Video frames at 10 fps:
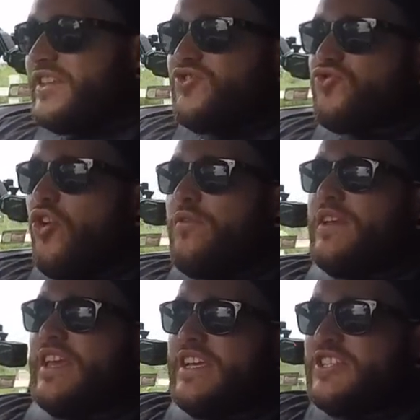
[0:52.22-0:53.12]
the
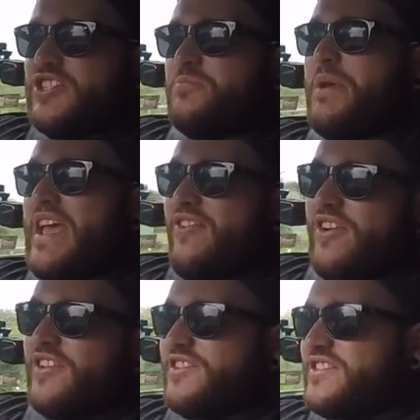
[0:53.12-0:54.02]
driving
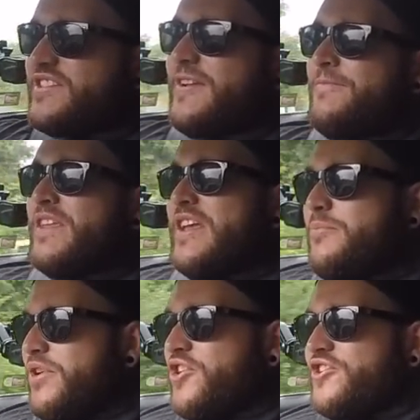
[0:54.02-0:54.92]
experience,
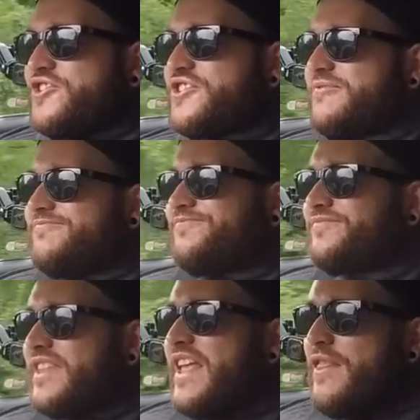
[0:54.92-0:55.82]
because
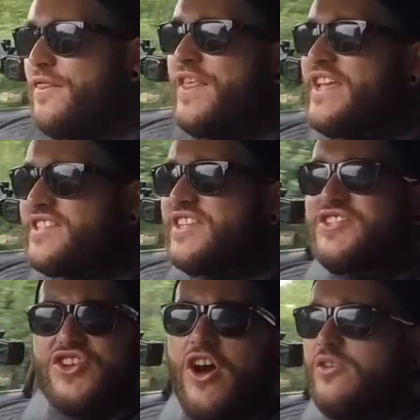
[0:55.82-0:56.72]
this
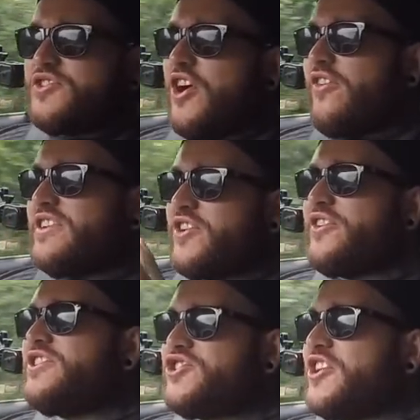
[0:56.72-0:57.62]
is Carl's car. He's
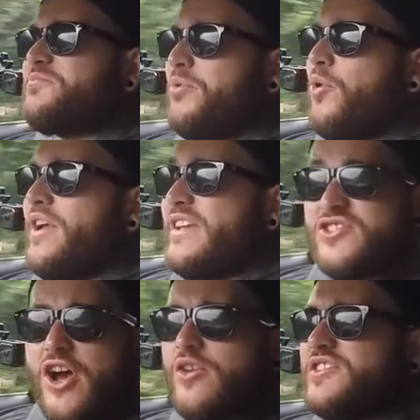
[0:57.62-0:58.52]
only just bought it. It's
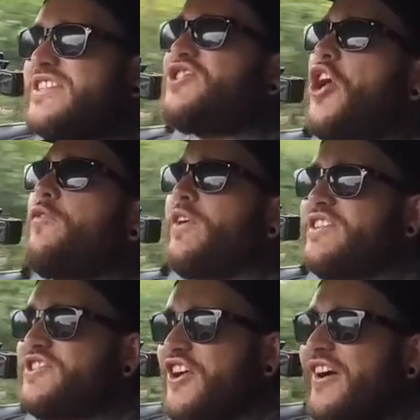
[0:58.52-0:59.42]
Carl's and his
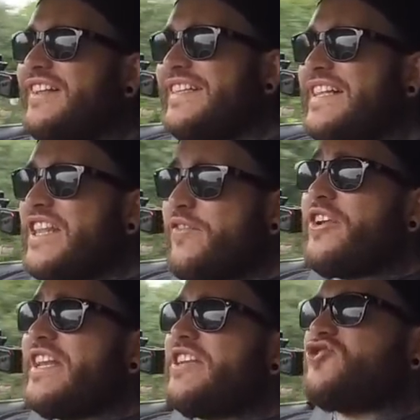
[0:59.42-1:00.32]
girlfriend's car. They've
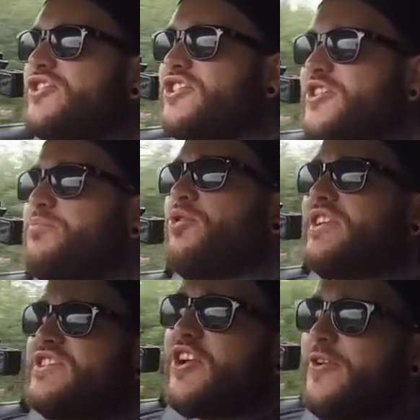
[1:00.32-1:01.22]
only literally just bought
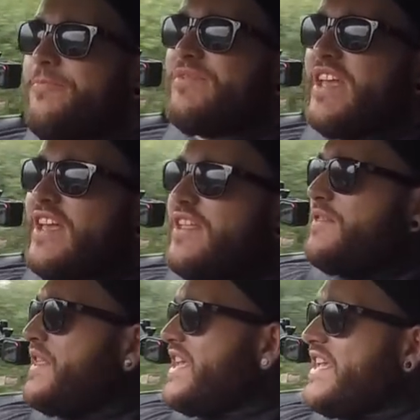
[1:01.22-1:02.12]
it. So
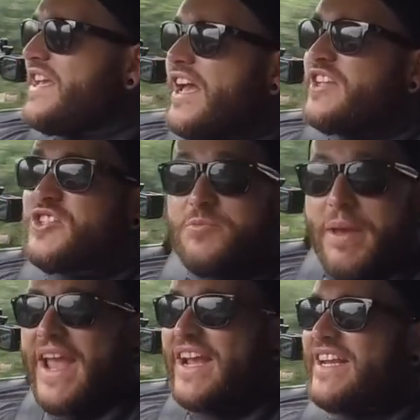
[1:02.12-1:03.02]
the
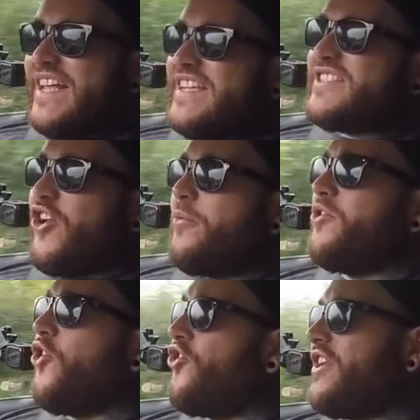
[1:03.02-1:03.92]
spec list, I'm not